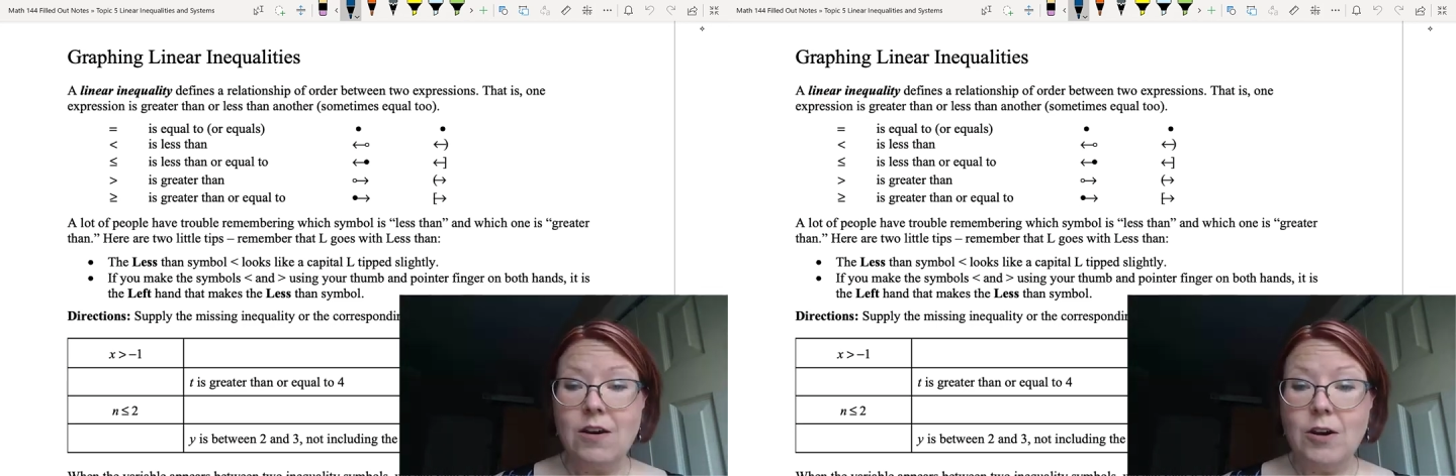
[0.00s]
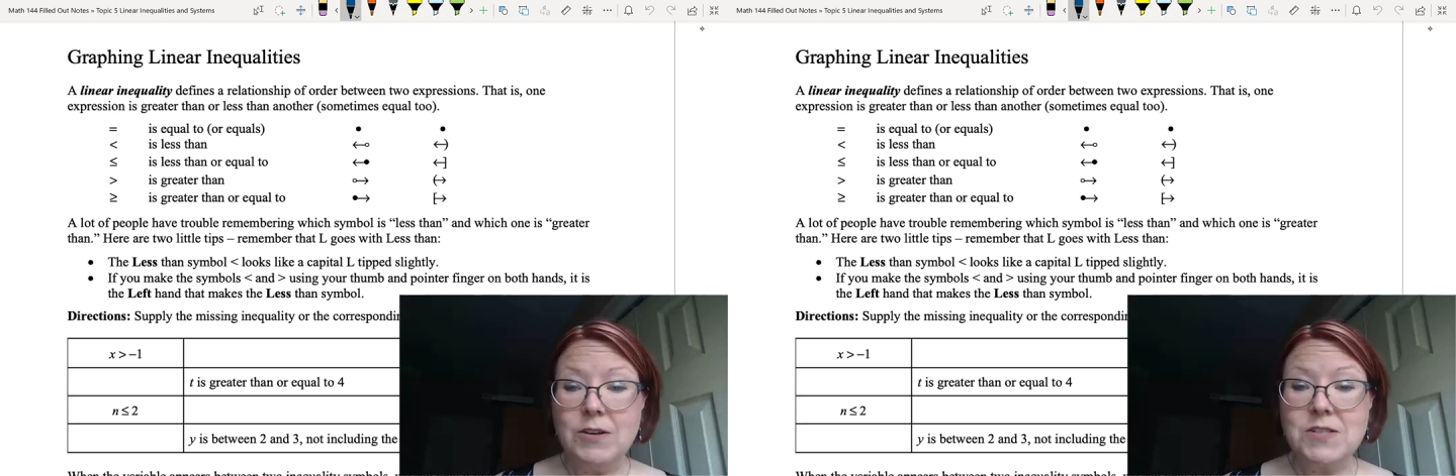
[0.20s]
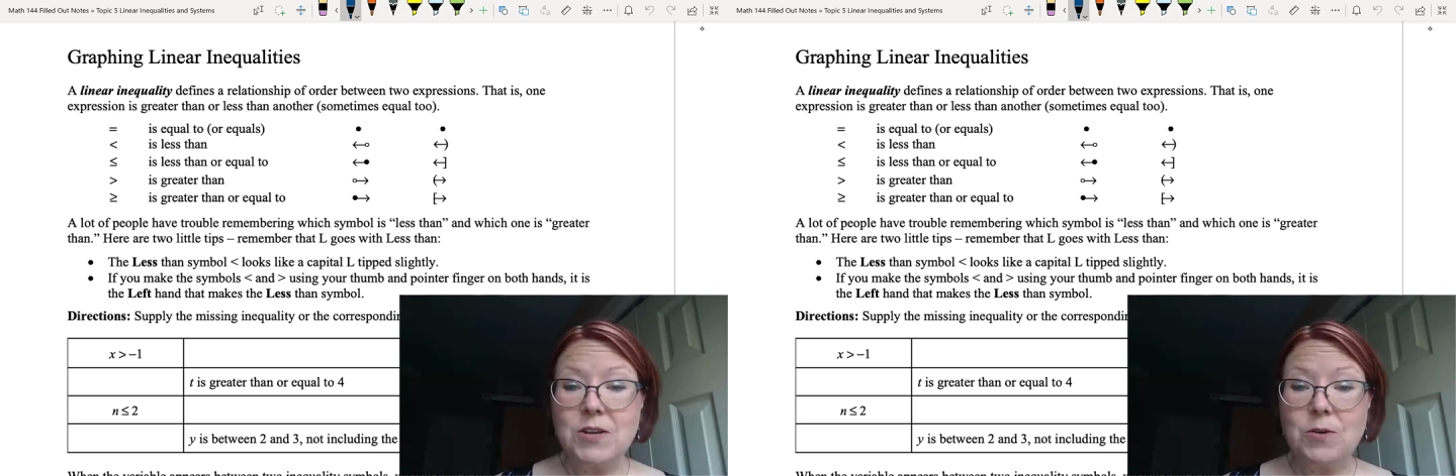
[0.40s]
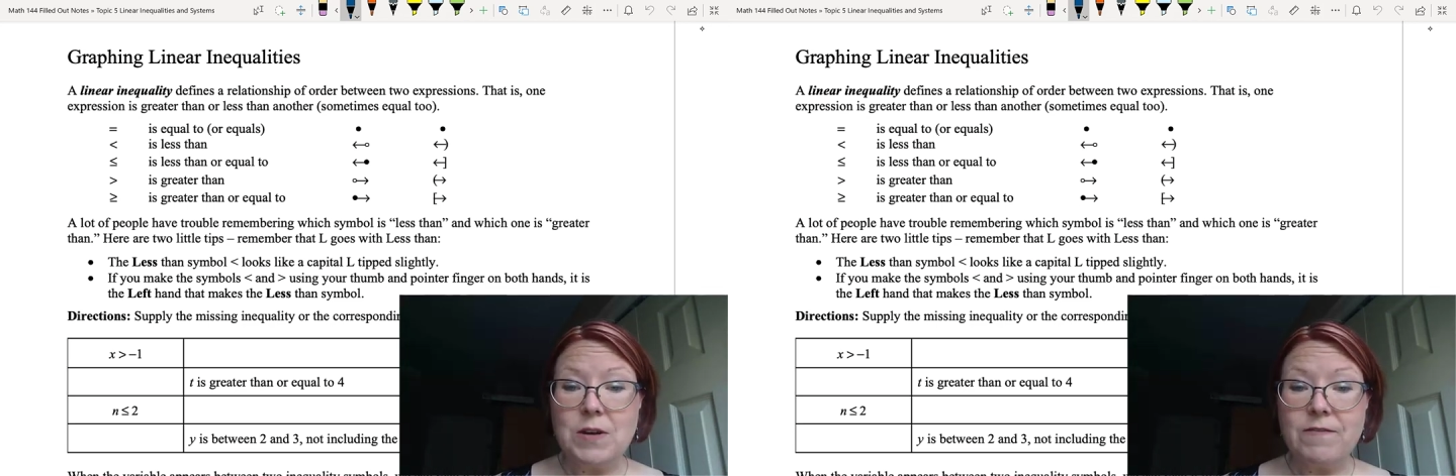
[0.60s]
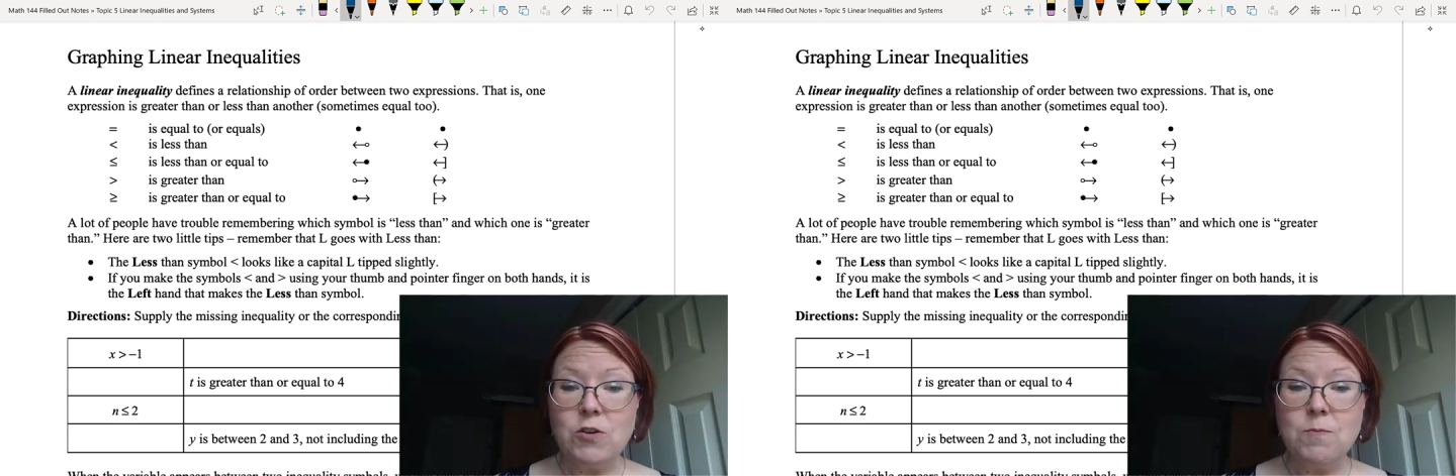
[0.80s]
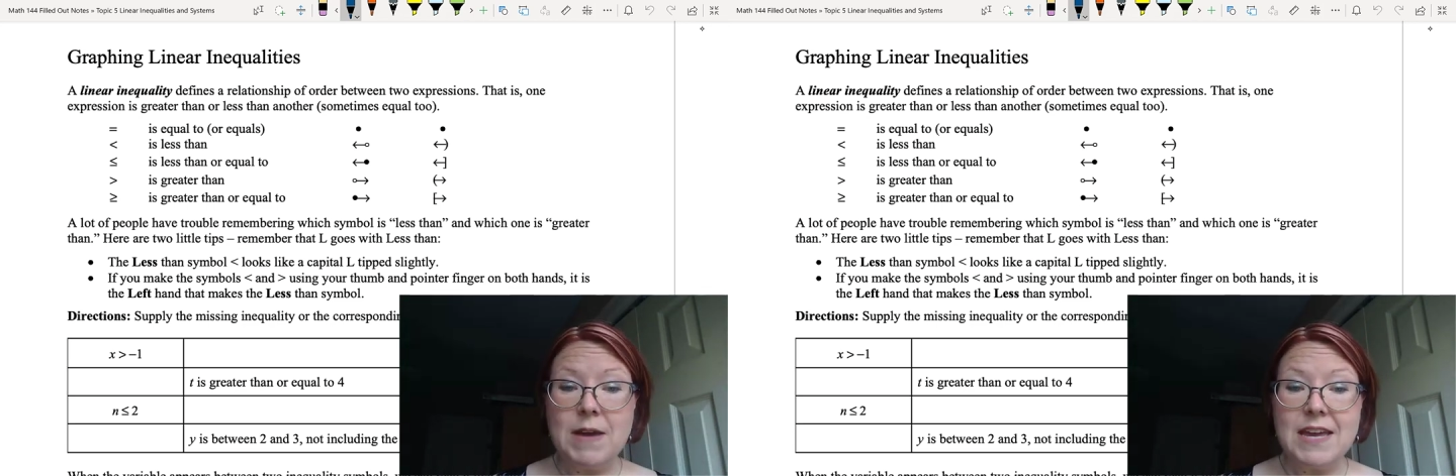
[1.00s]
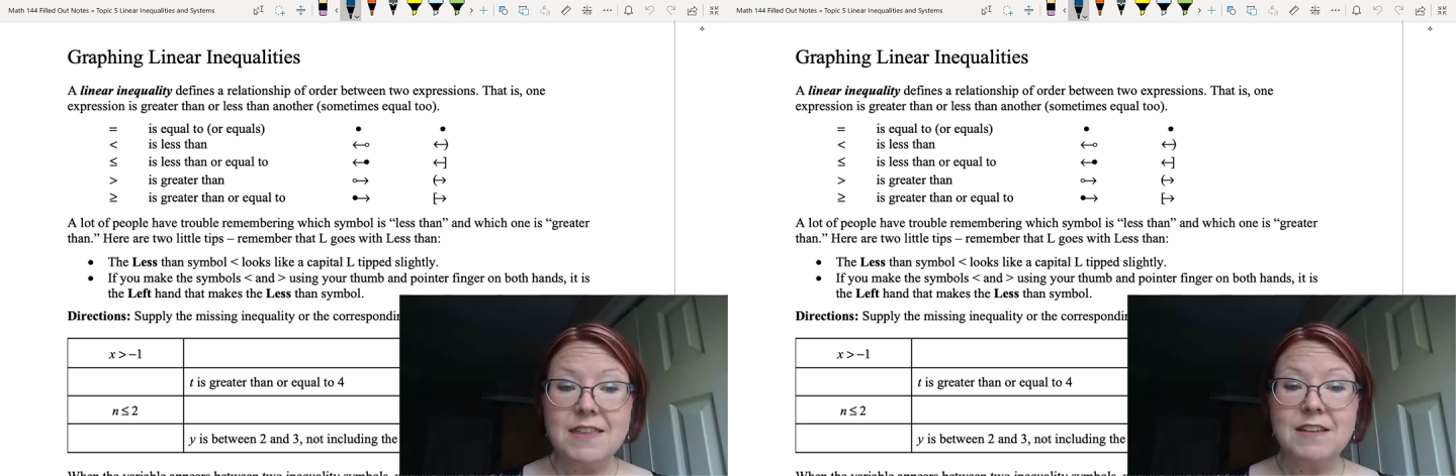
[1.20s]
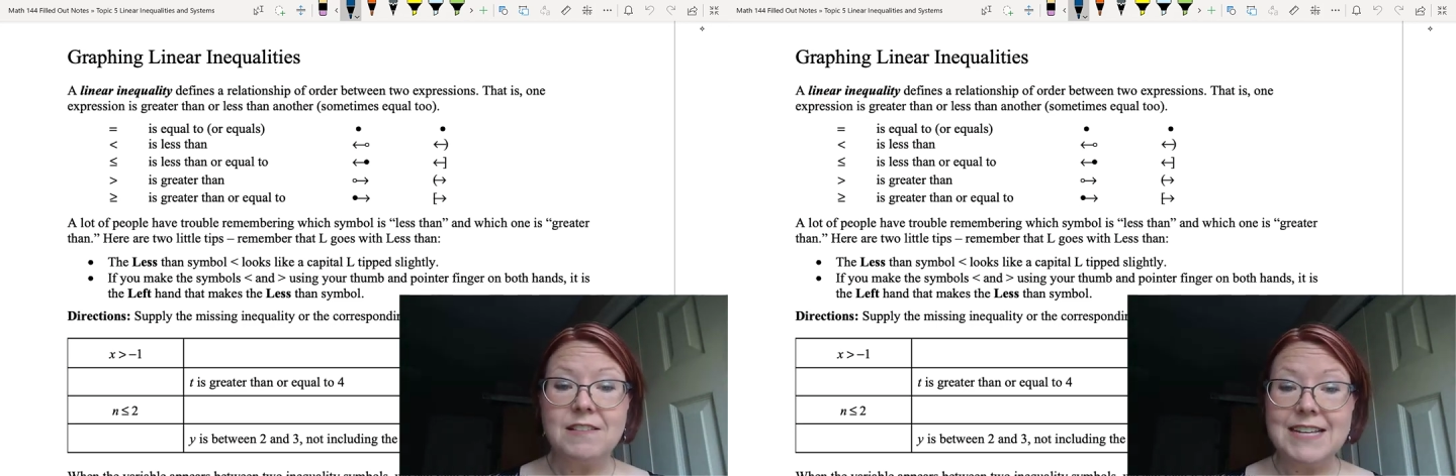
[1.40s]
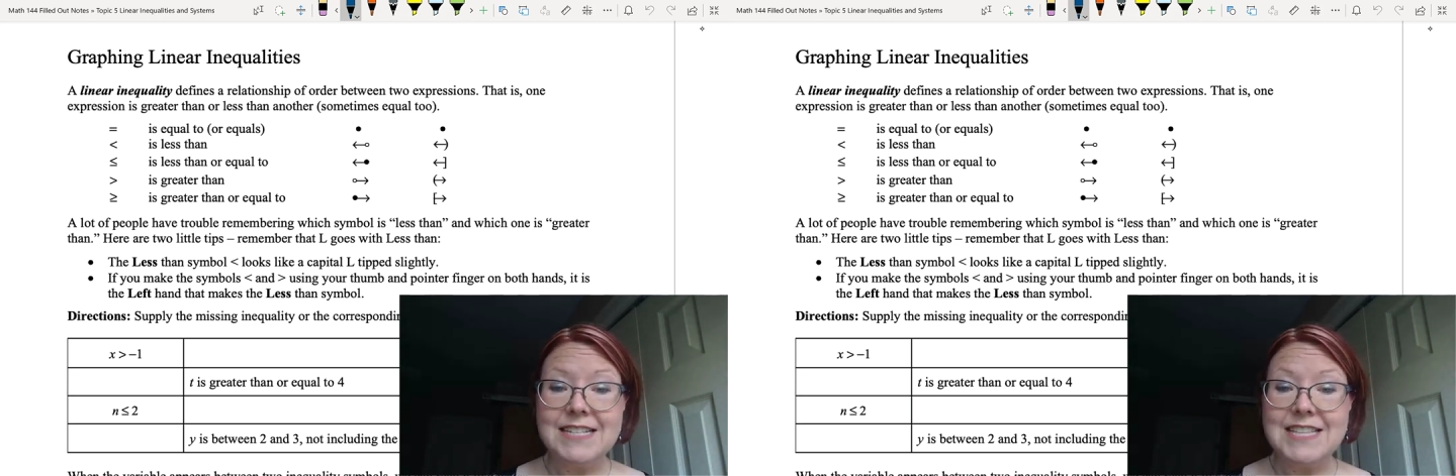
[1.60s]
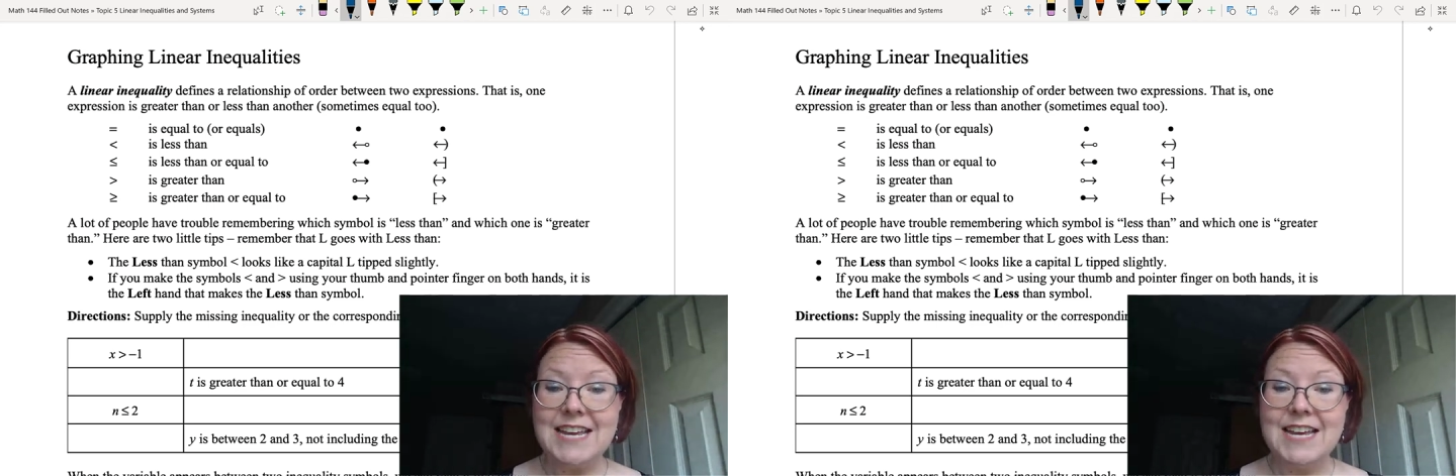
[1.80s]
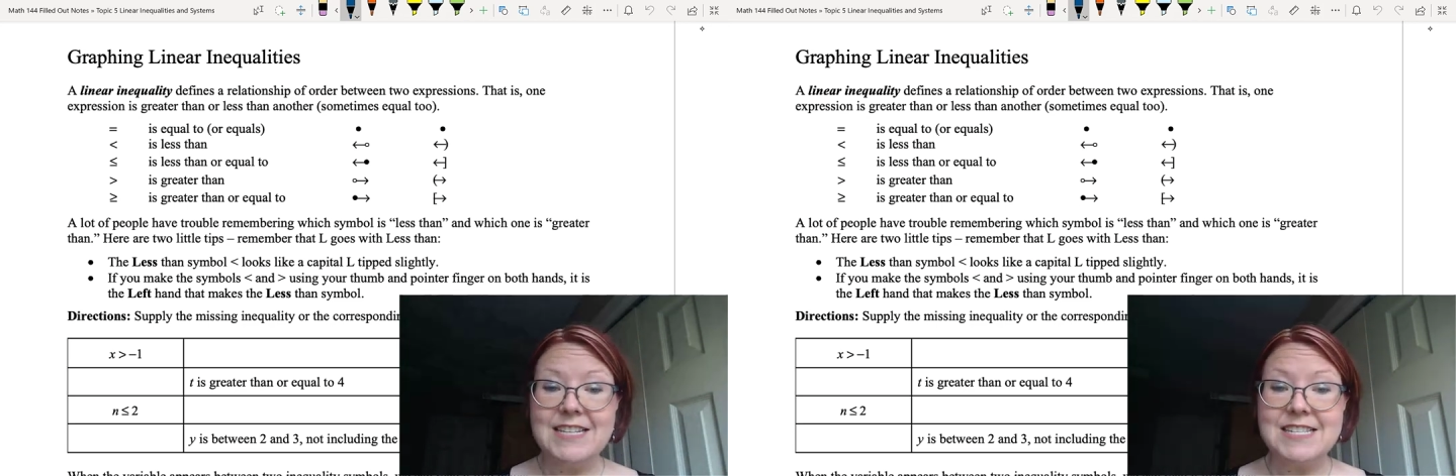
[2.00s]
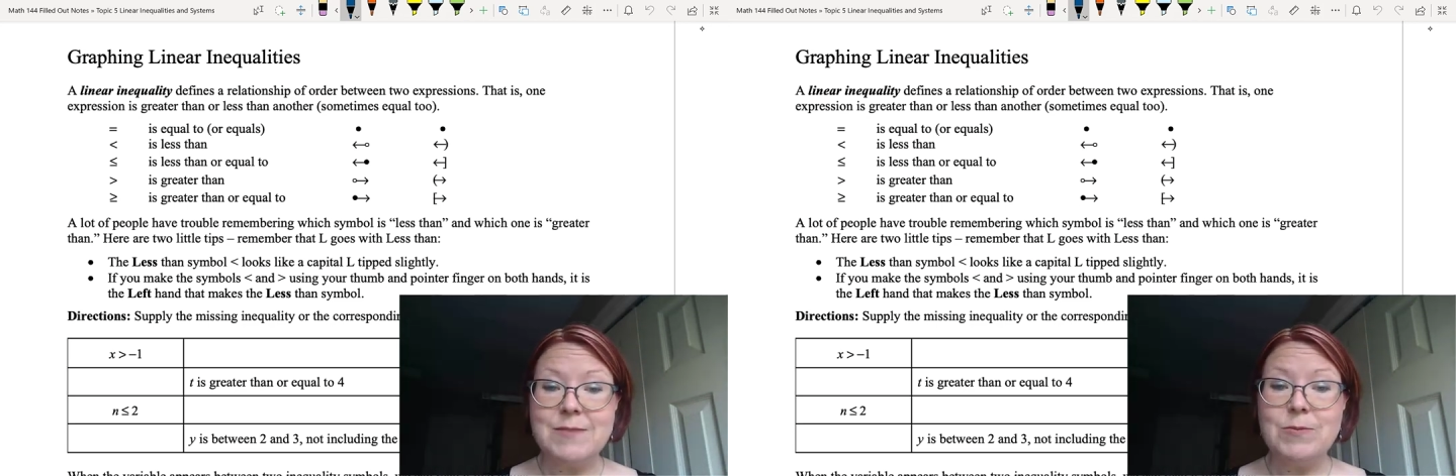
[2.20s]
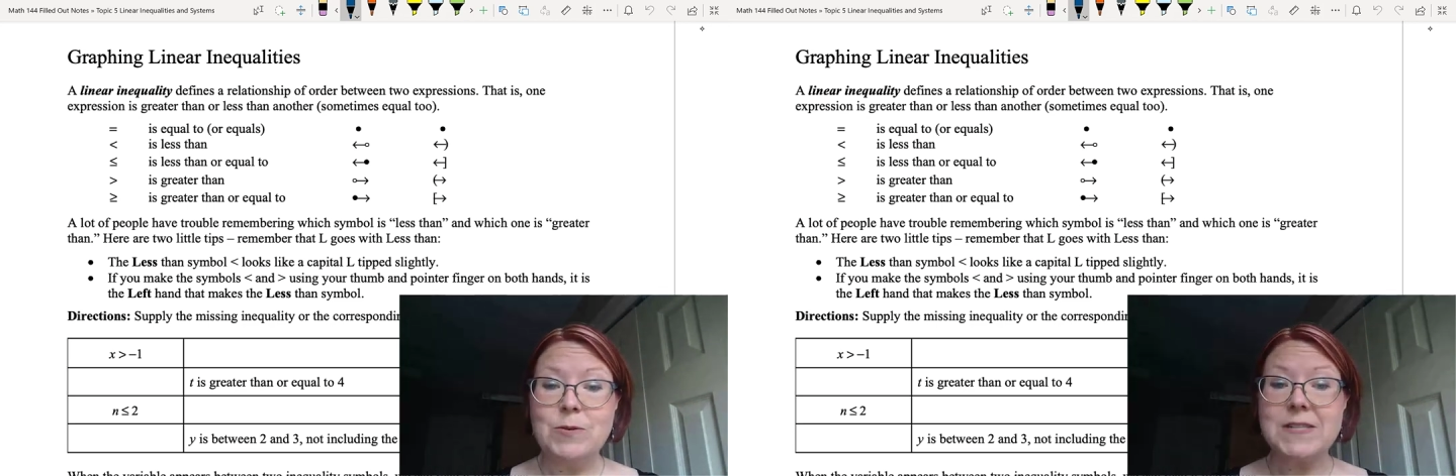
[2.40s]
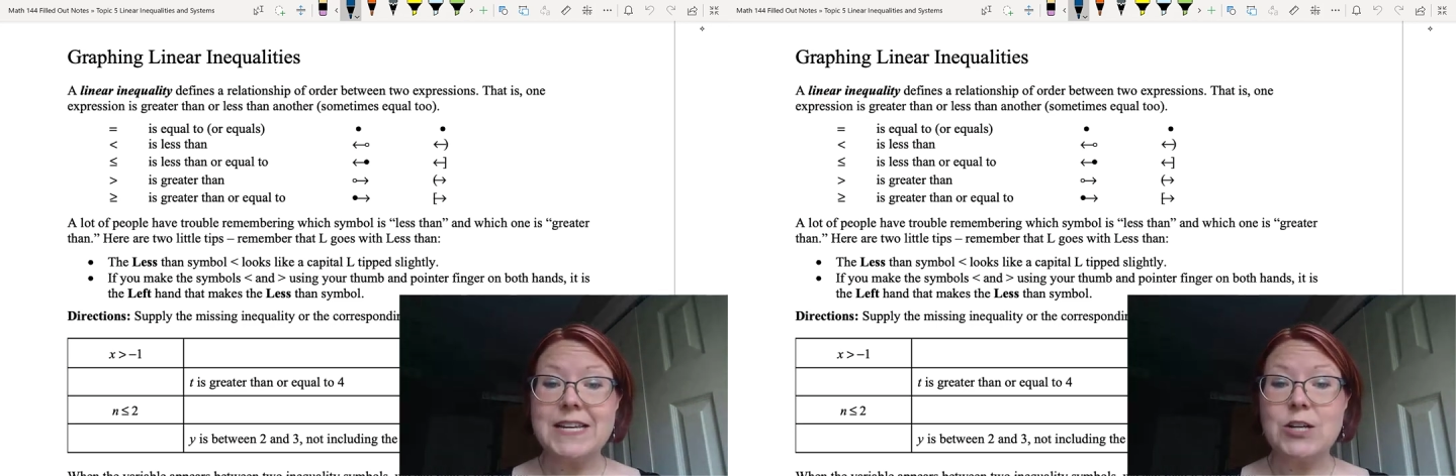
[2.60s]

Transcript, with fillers: Also, if you make the less than symbols